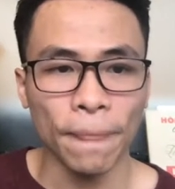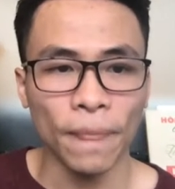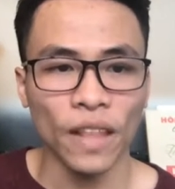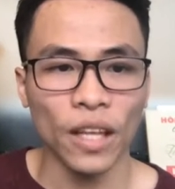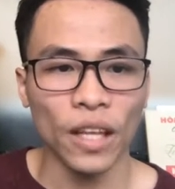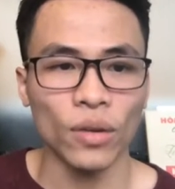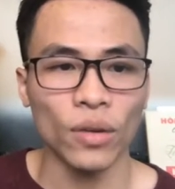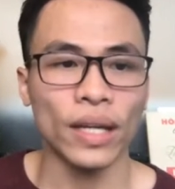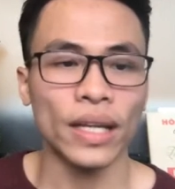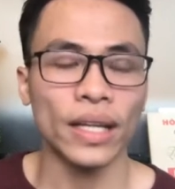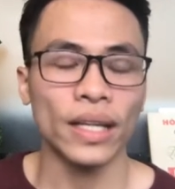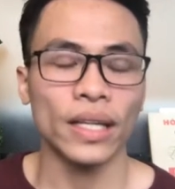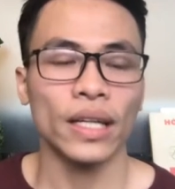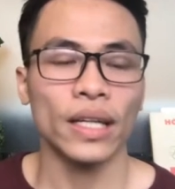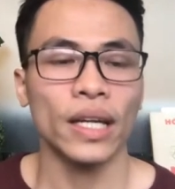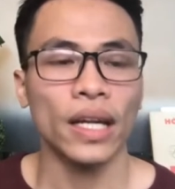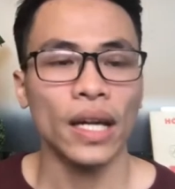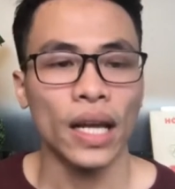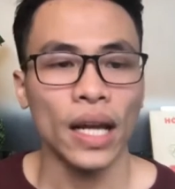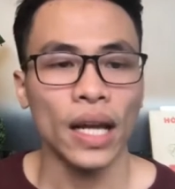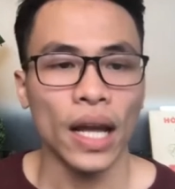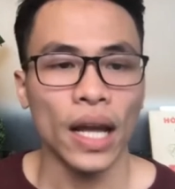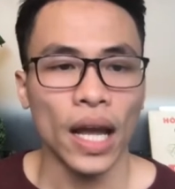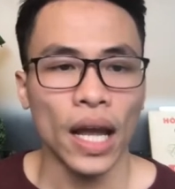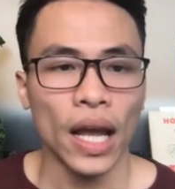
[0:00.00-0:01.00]
Okay,
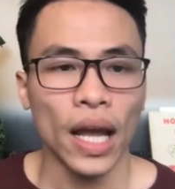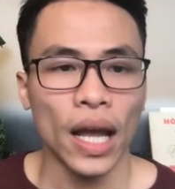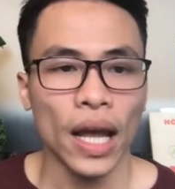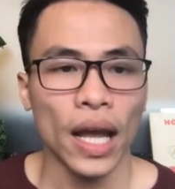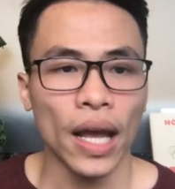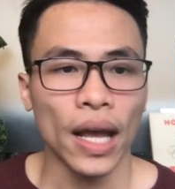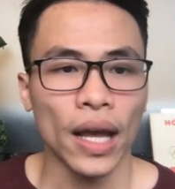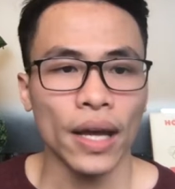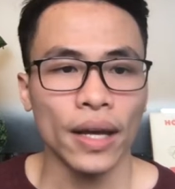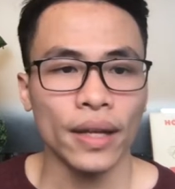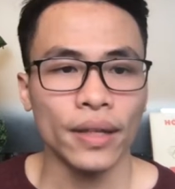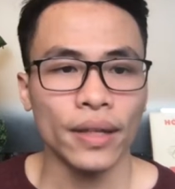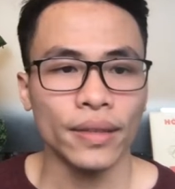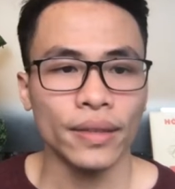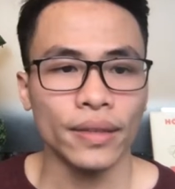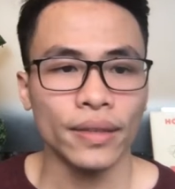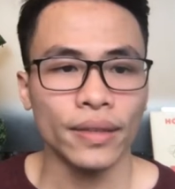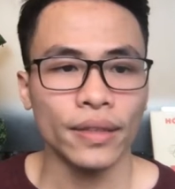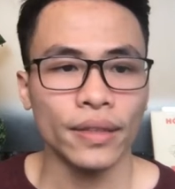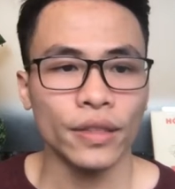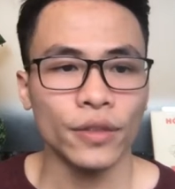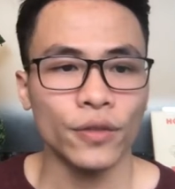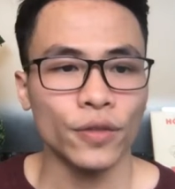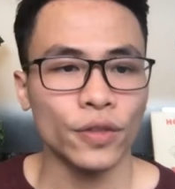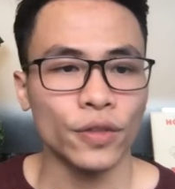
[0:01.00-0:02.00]
and
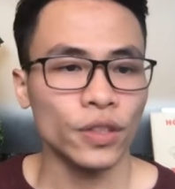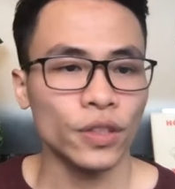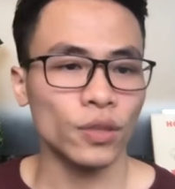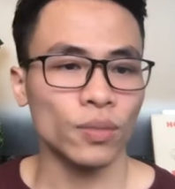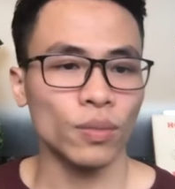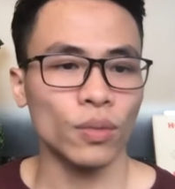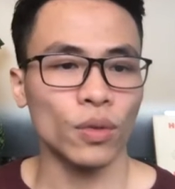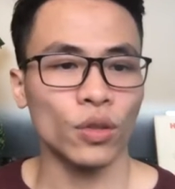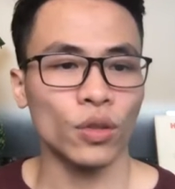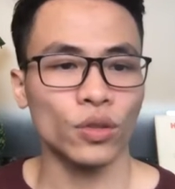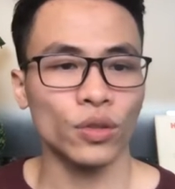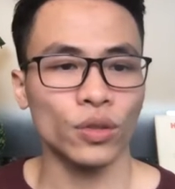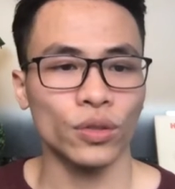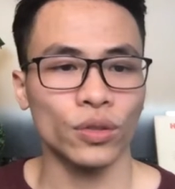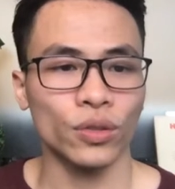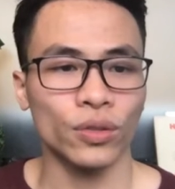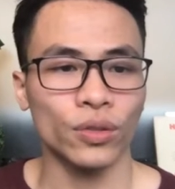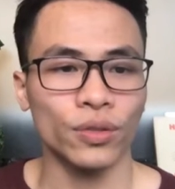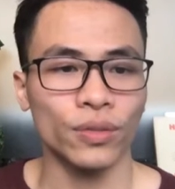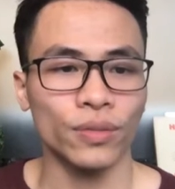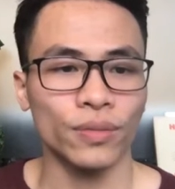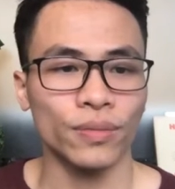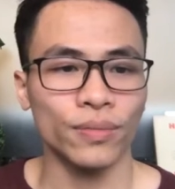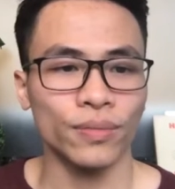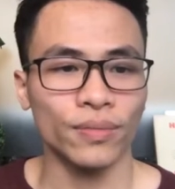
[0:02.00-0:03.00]
the first
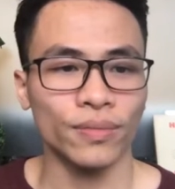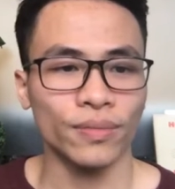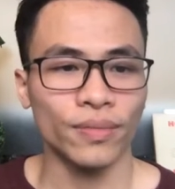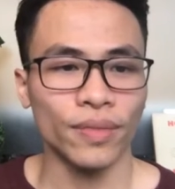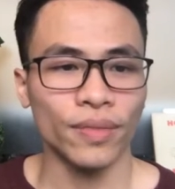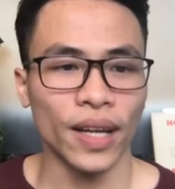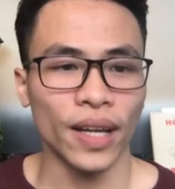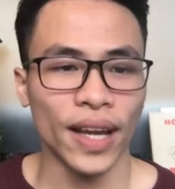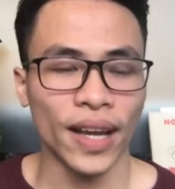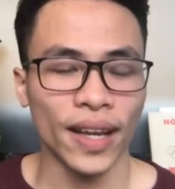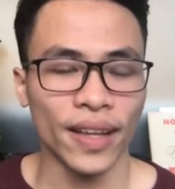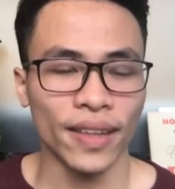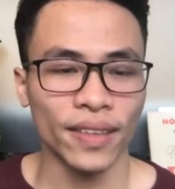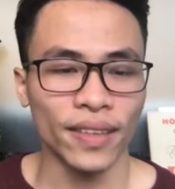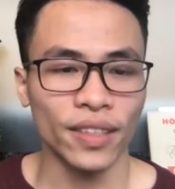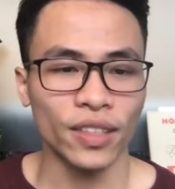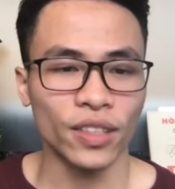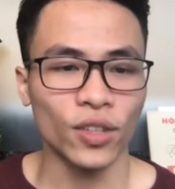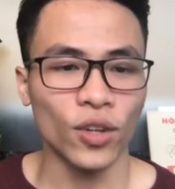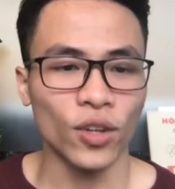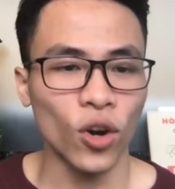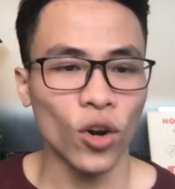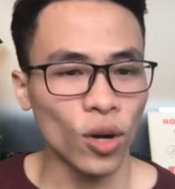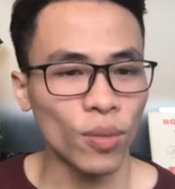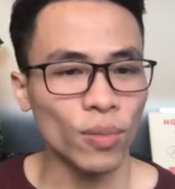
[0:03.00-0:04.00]
module and the
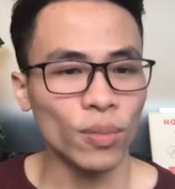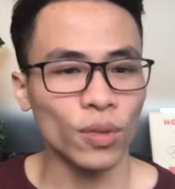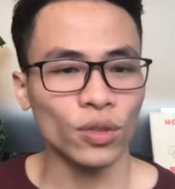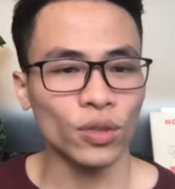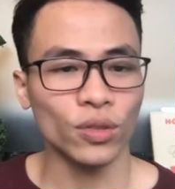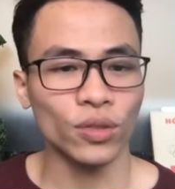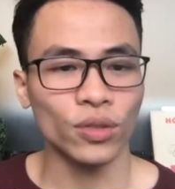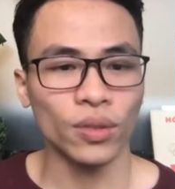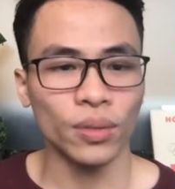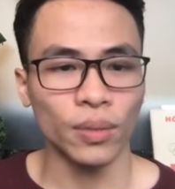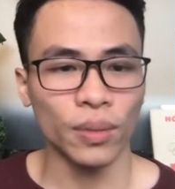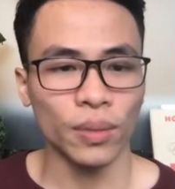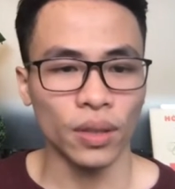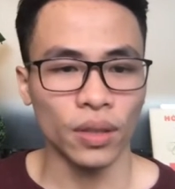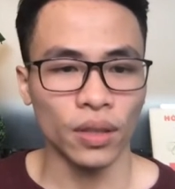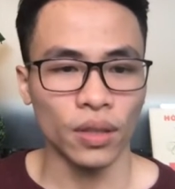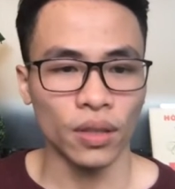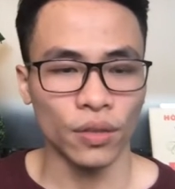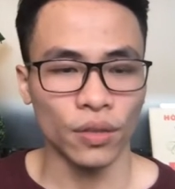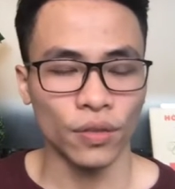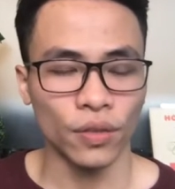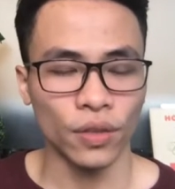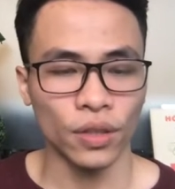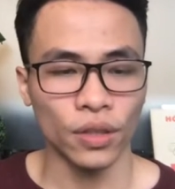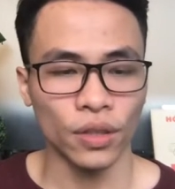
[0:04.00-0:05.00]
core module
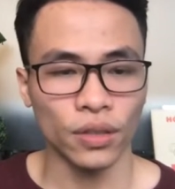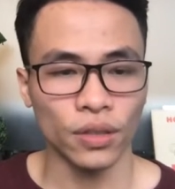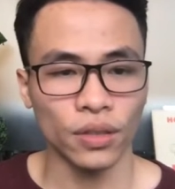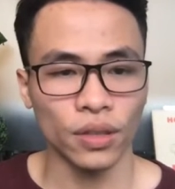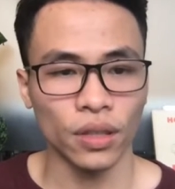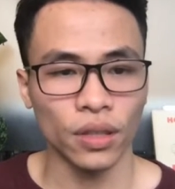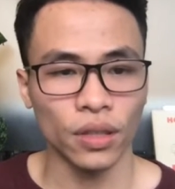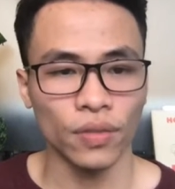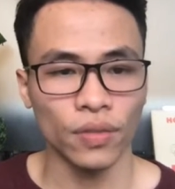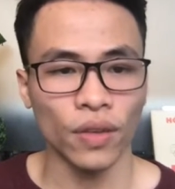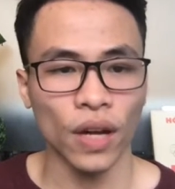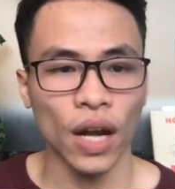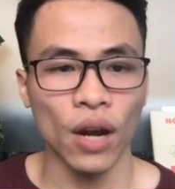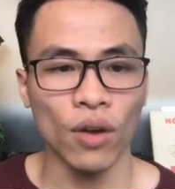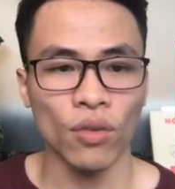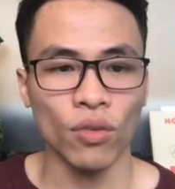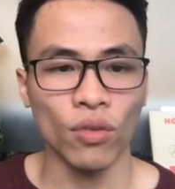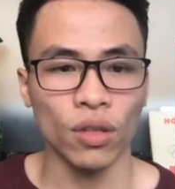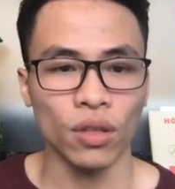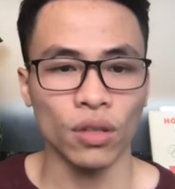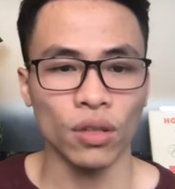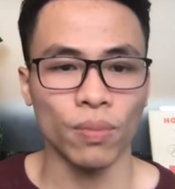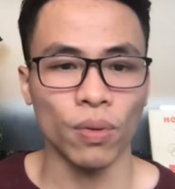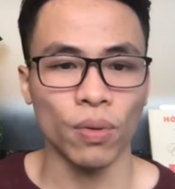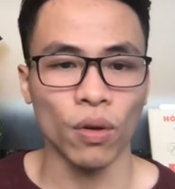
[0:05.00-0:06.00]
of
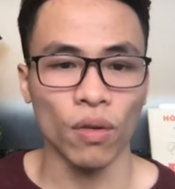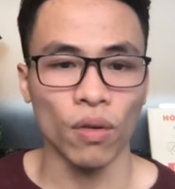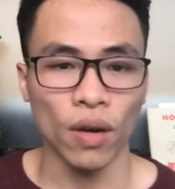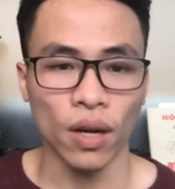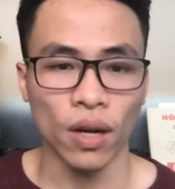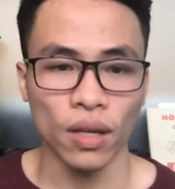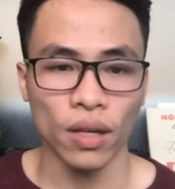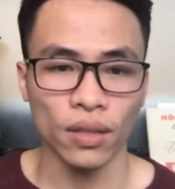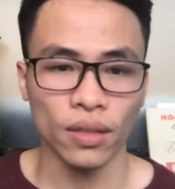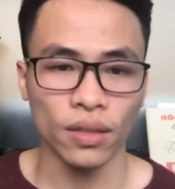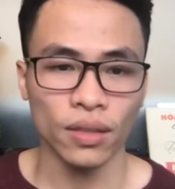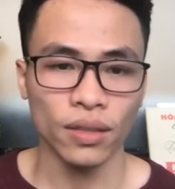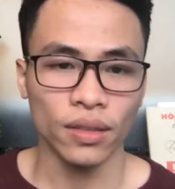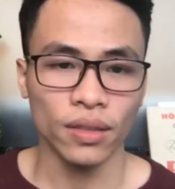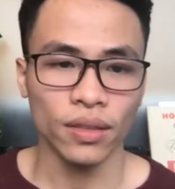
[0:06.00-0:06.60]
our product